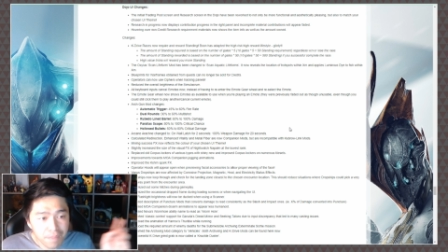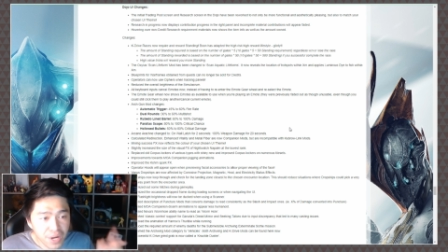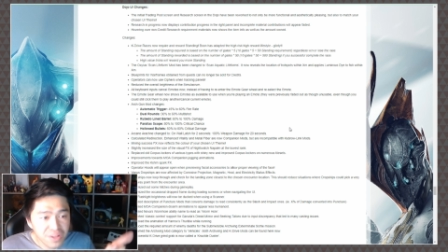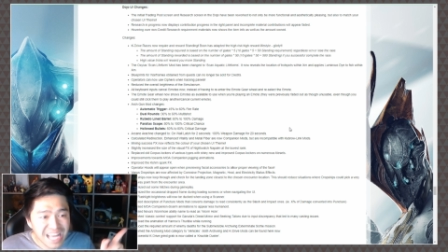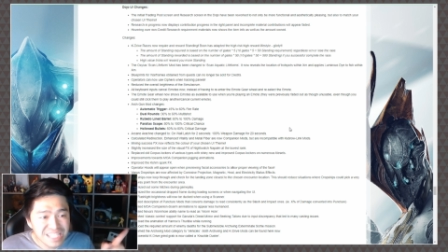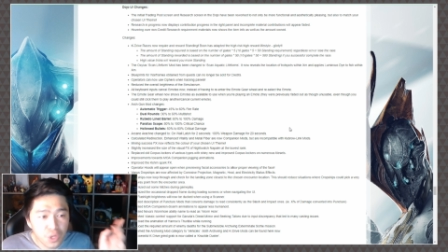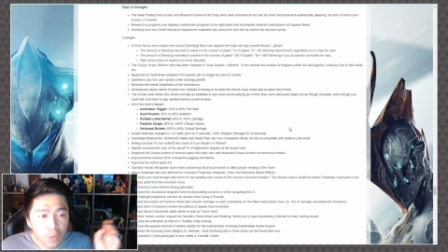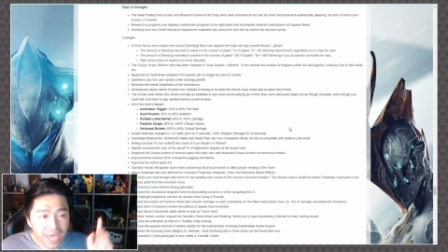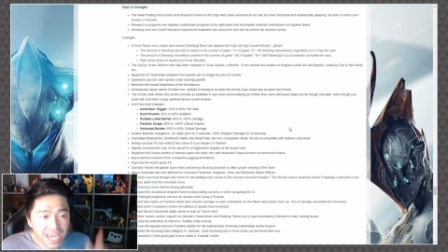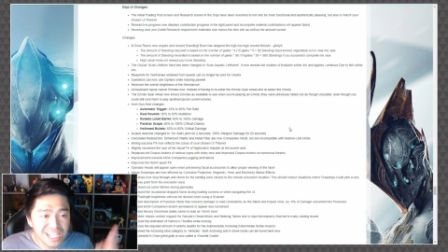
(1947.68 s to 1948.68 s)
Parallax
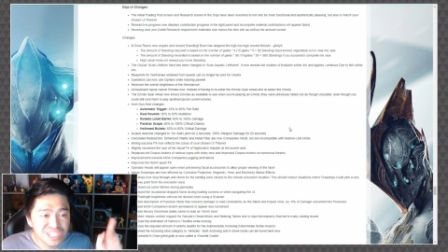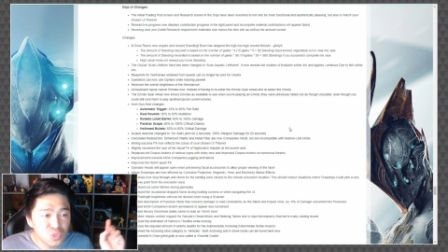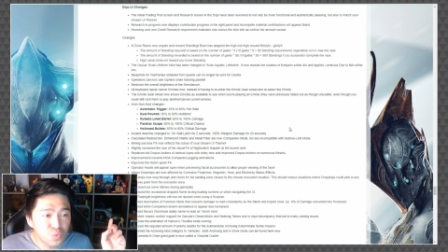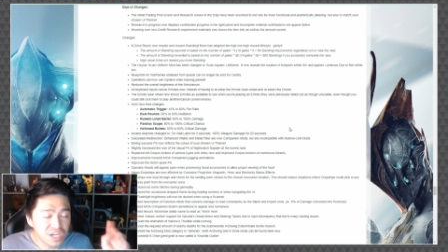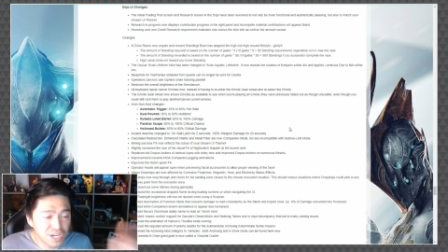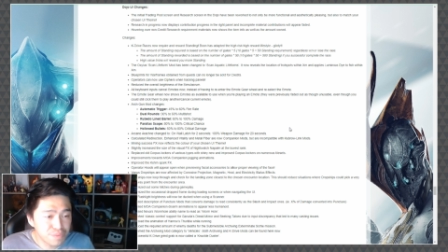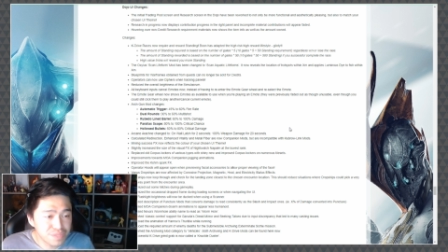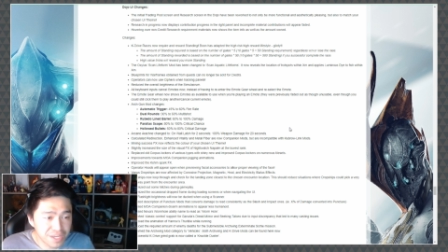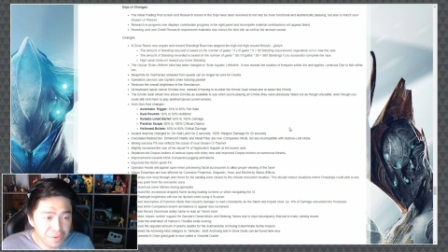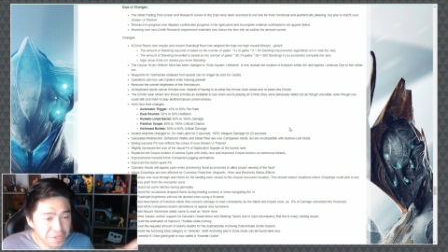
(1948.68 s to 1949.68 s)
scope 80 to
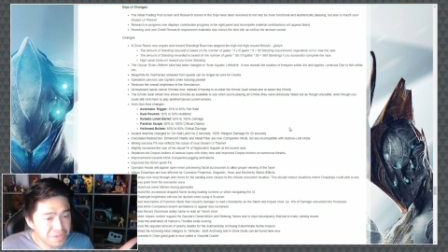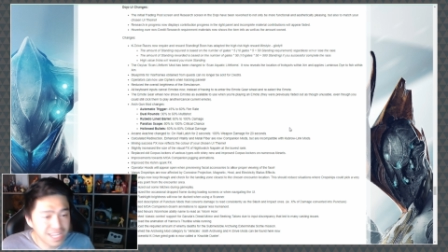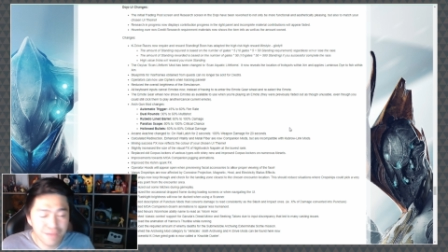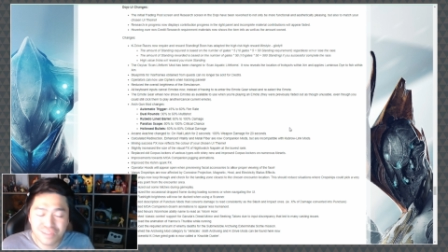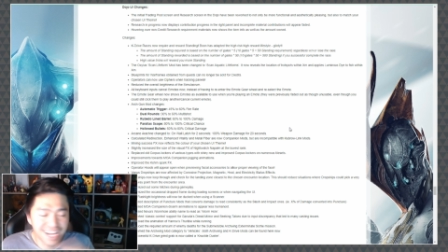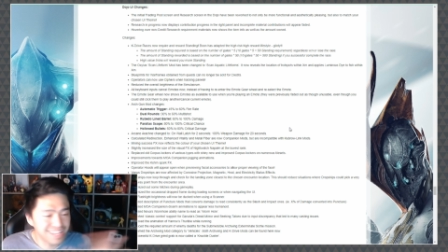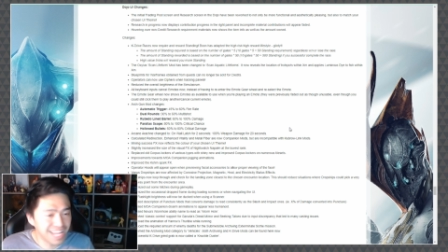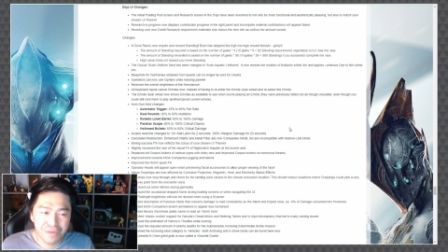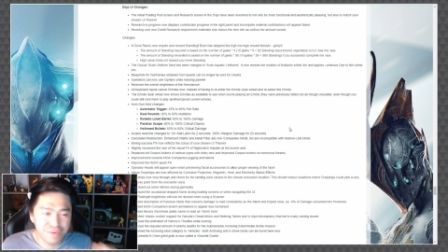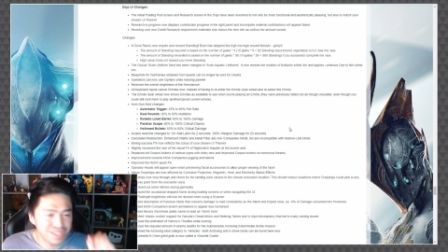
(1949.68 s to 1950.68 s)
100% critical damage. I
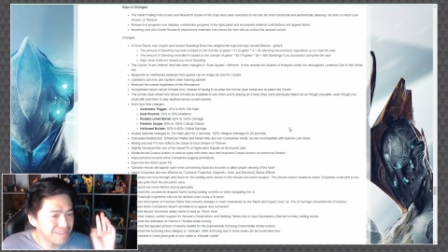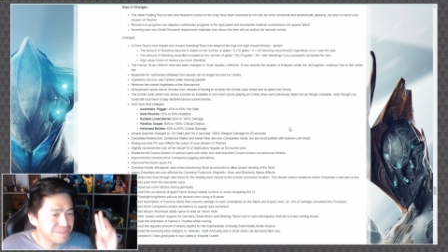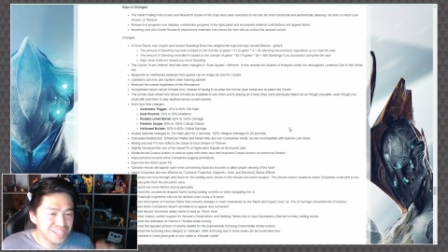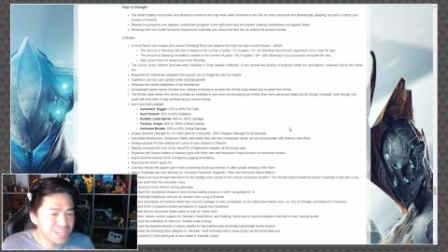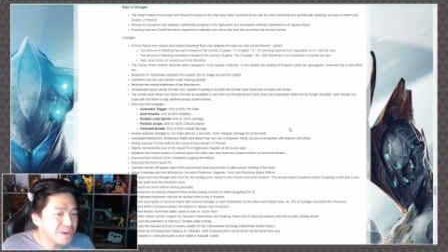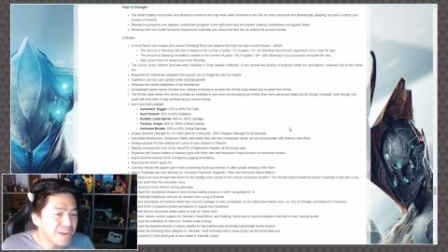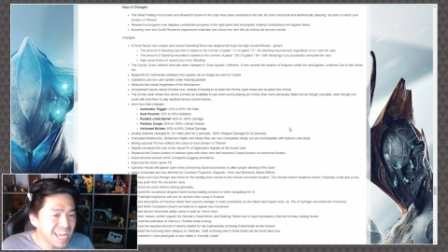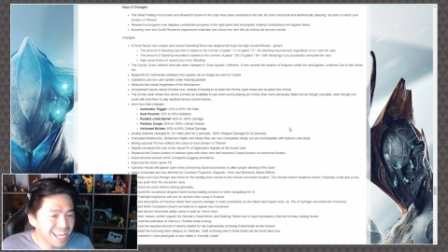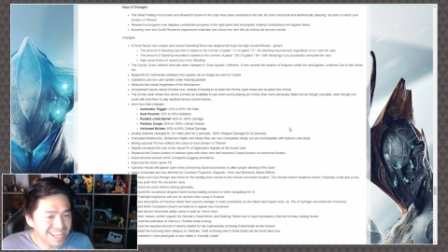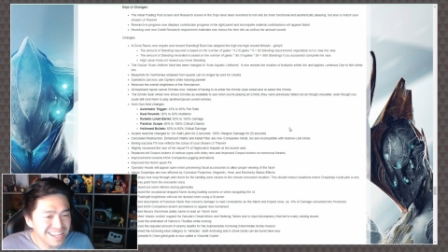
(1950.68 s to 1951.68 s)
like what they're
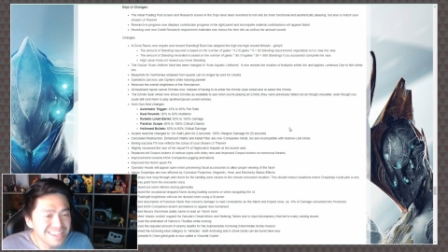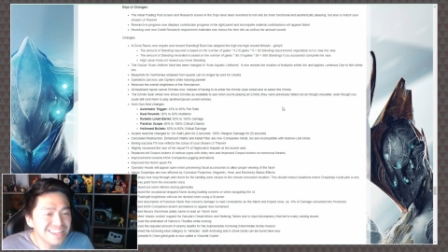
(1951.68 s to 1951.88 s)
doing.